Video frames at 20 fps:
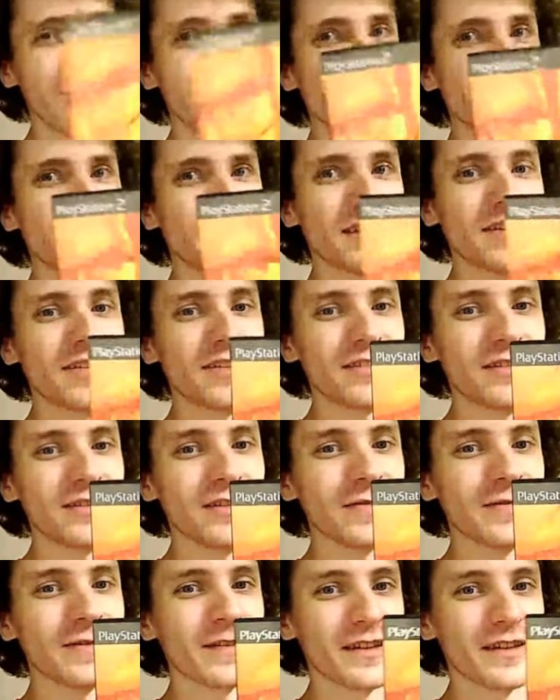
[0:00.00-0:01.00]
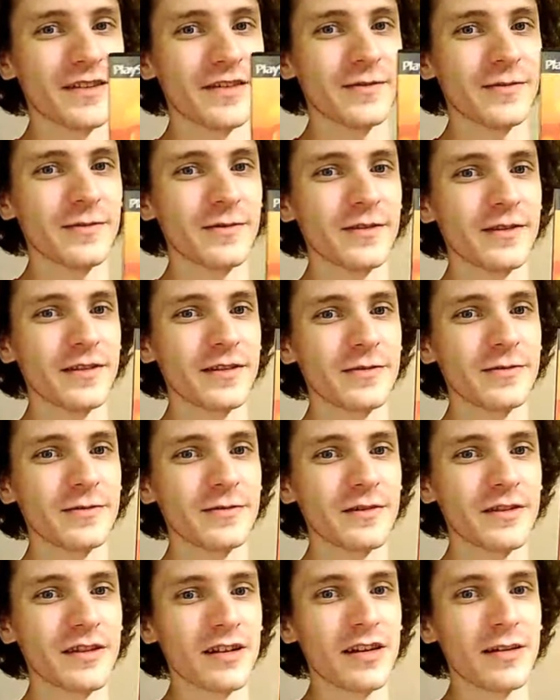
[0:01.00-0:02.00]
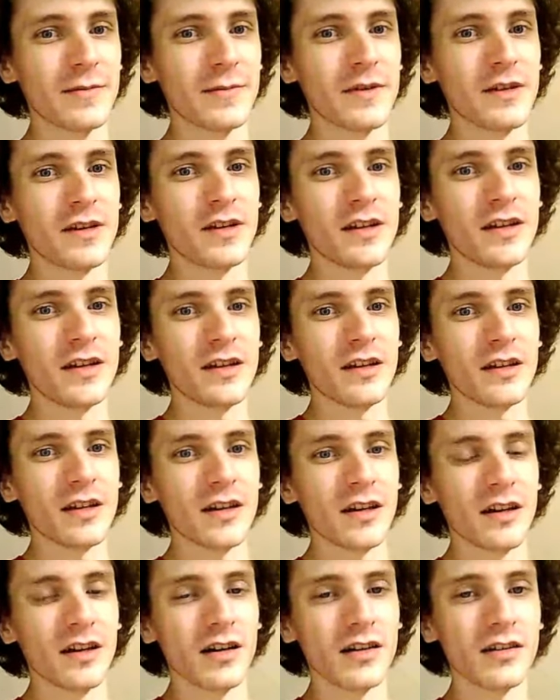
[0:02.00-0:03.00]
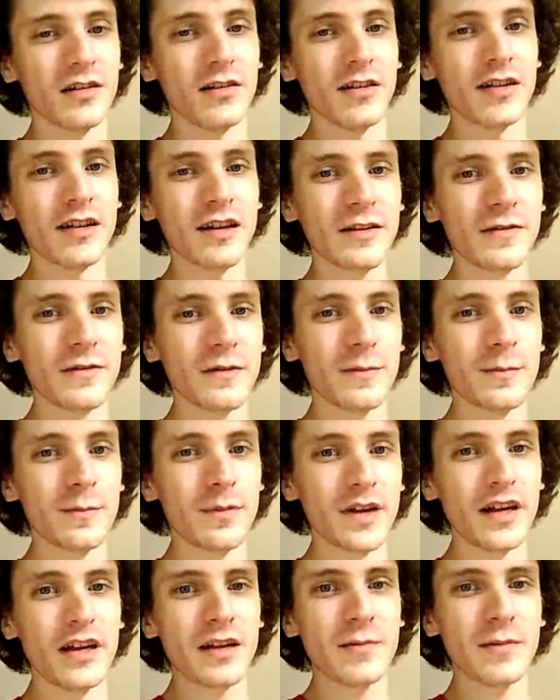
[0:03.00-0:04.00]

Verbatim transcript: I still think it's a really cool game. Well, I never beat it